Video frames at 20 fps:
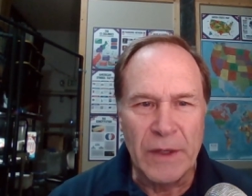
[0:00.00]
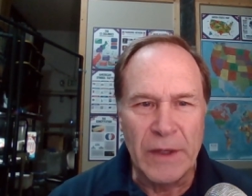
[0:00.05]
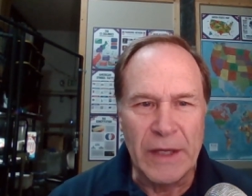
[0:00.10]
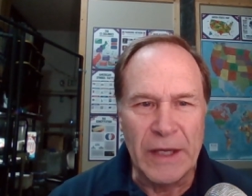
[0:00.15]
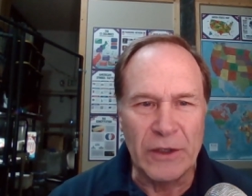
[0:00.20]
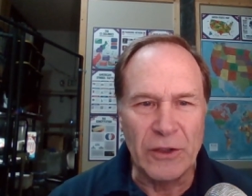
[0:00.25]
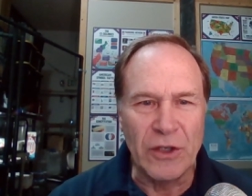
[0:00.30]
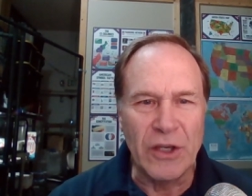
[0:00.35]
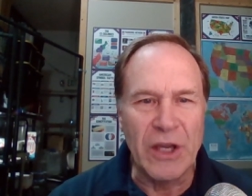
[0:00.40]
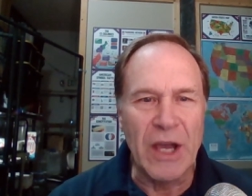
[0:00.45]

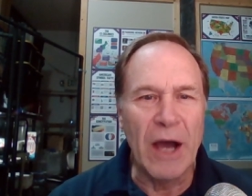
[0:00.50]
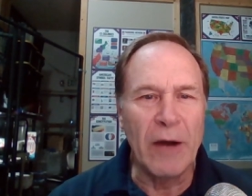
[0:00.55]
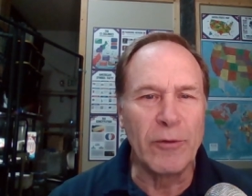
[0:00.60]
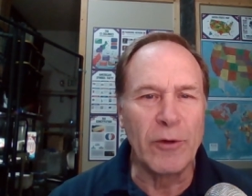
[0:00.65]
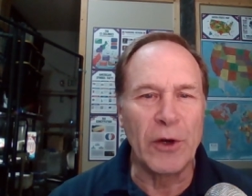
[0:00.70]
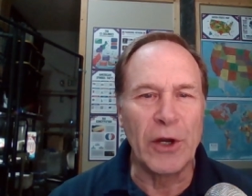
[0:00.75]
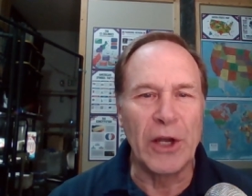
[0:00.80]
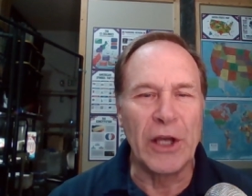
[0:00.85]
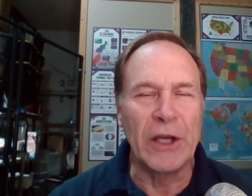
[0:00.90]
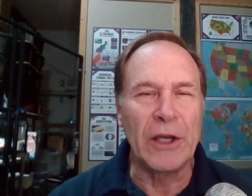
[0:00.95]
In
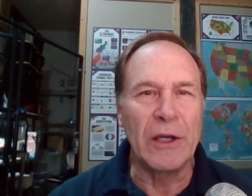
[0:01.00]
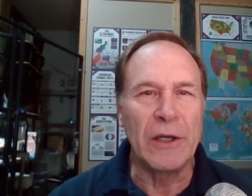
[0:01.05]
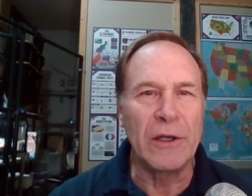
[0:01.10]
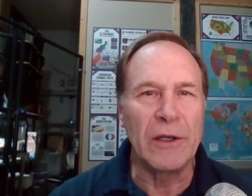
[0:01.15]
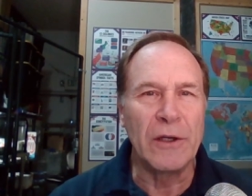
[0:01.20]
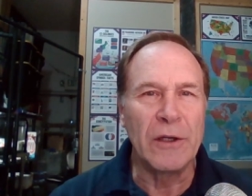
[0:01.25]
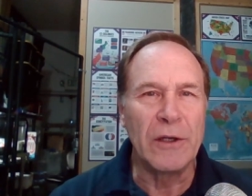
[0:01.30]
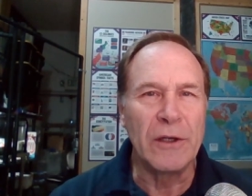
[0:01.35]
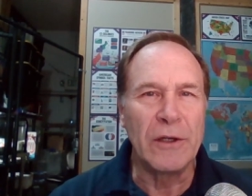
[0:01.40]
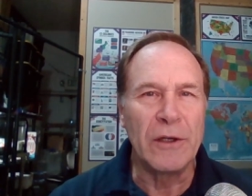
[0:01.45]
governing,
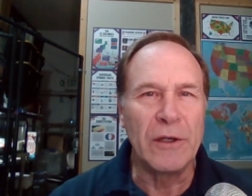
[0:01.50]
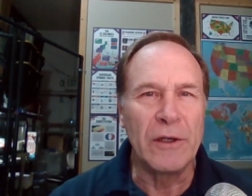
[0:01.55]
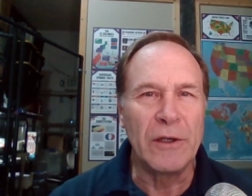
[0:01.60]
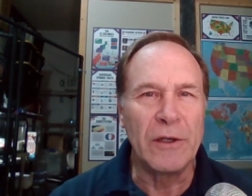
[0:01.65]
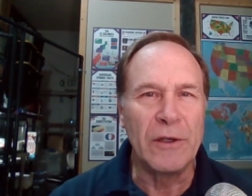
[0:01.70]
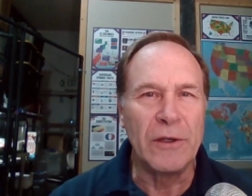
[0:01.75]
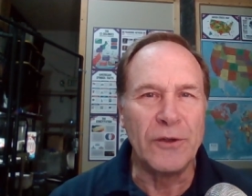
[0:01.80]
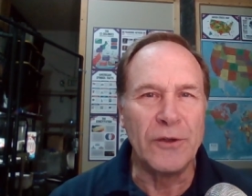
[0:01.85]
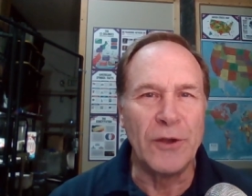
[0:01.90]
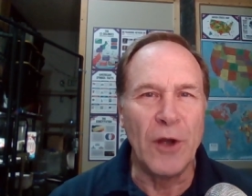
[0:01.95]

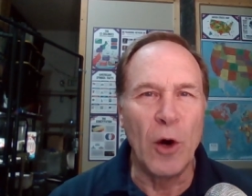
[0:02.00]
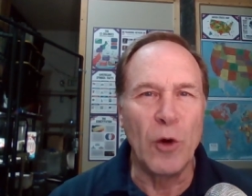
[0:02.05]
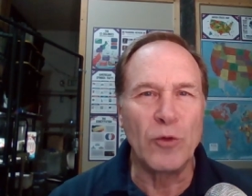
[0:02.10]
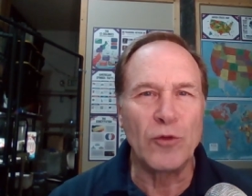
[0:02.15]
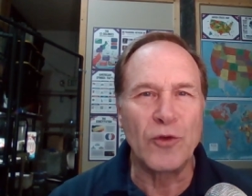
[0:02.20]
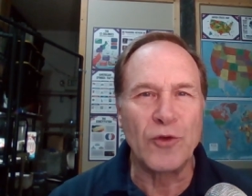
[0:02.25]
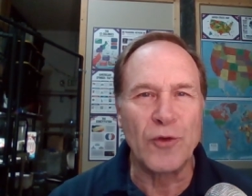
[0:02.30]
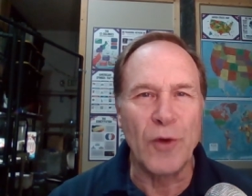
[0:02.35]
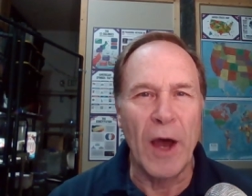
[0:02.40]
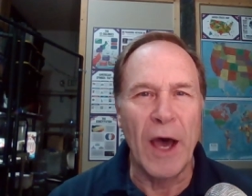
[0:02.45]

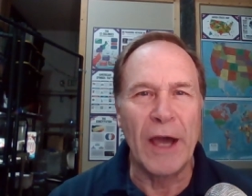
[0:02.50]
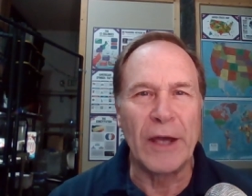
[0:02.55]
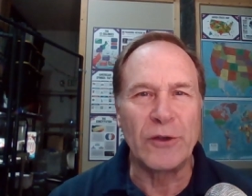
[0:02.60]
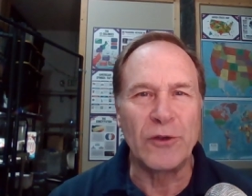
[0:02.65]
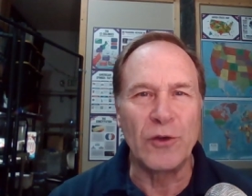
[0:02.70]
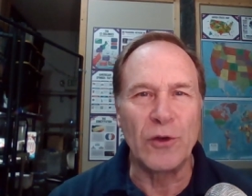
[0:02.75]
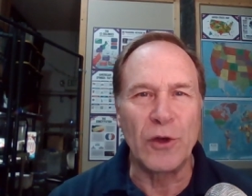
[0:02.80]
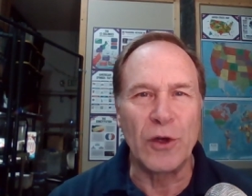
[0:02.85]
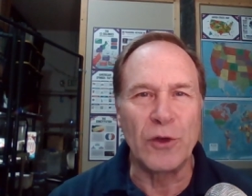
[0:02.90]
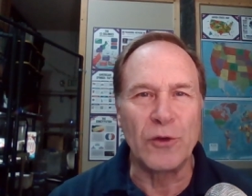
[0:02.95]
don't try
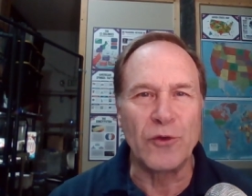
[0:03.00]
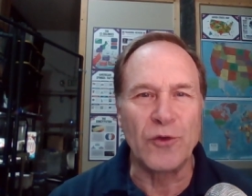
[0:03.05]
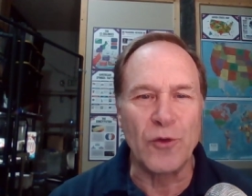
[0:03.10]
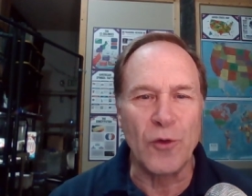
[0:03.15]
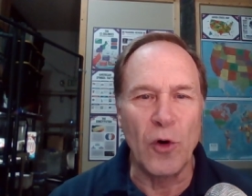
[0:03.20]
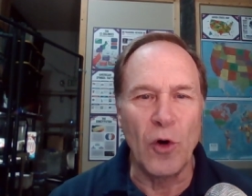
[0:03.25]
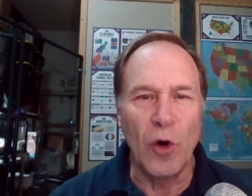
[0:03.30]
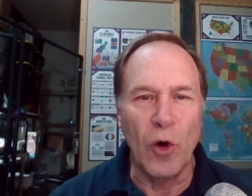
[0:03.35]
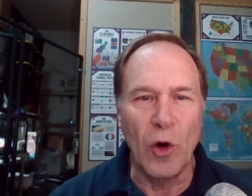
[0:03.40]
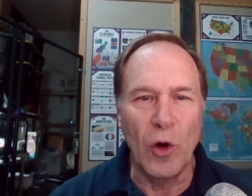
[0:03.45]
to
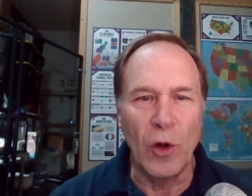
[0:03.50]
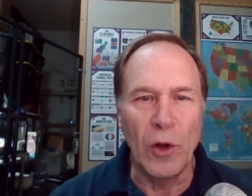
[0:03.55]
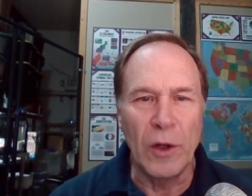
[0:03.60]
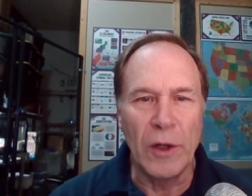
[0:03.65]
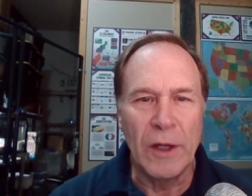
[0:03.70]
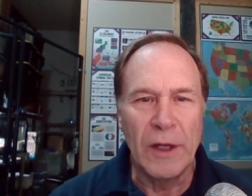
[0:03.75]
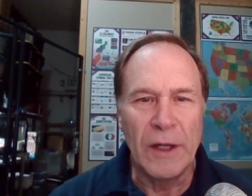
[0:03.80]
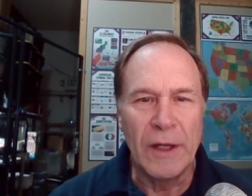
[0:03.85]
control.